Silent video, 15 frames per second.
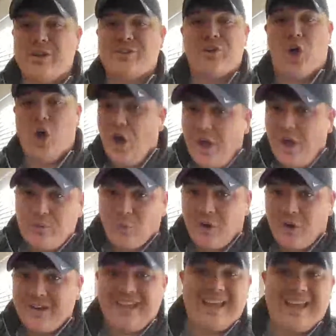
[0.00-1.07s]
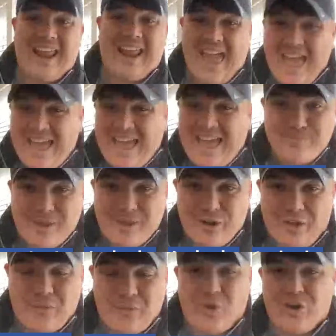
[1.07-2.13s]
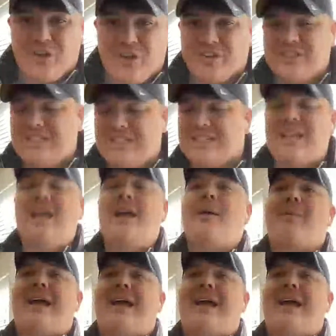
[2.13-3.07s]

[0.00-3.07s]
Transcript: who is on one and has been on one all season.